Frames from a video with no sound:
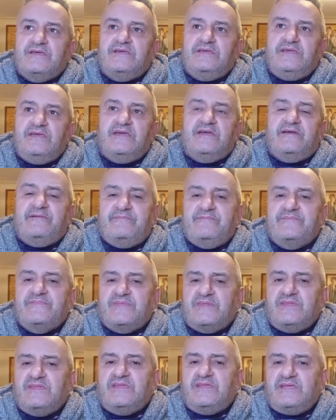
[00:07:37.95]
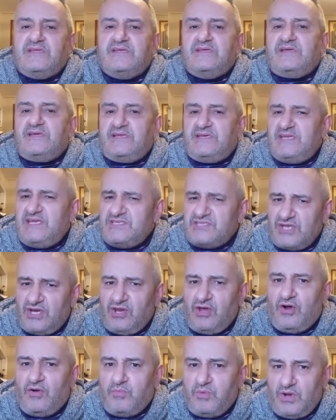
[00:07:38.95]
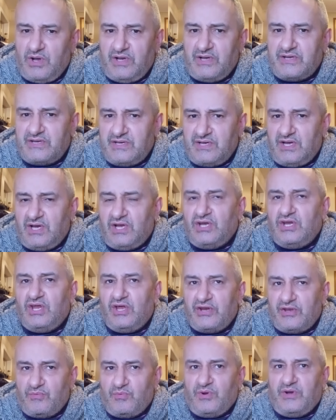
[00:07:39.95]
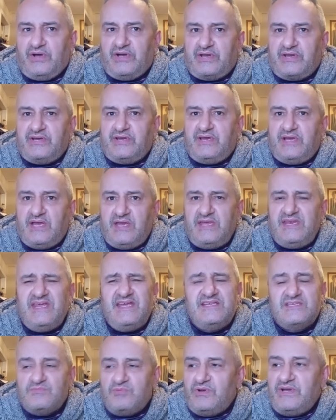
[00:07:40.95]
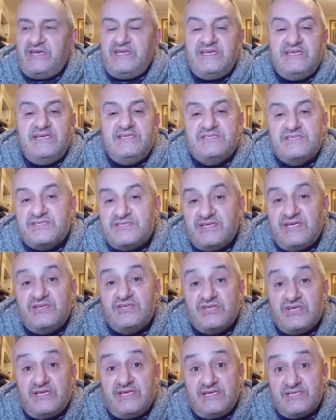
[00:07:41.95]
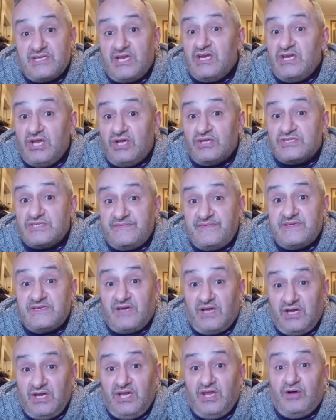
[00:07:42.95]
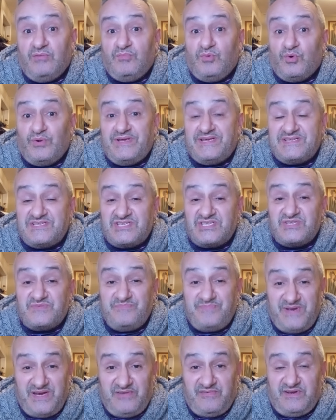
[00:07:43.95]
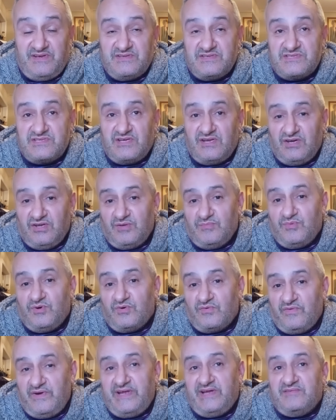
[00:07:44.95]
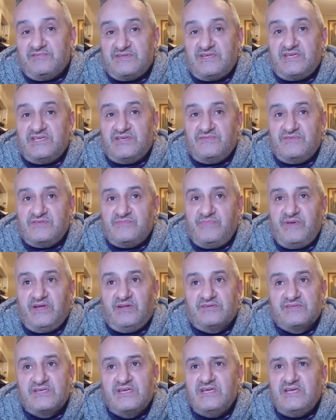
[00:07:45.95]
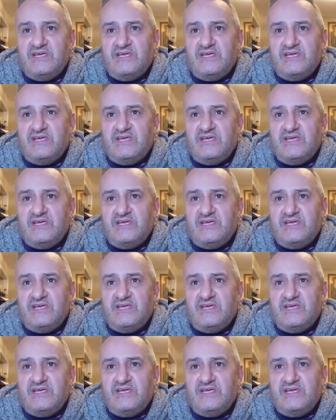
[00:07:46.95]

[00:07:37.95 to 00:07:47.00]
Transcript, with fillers: yeah, it needs a lot of work, a lot of work he needs what he needs essentially is a lot of a lot more experience, a lot more rounds under his belt.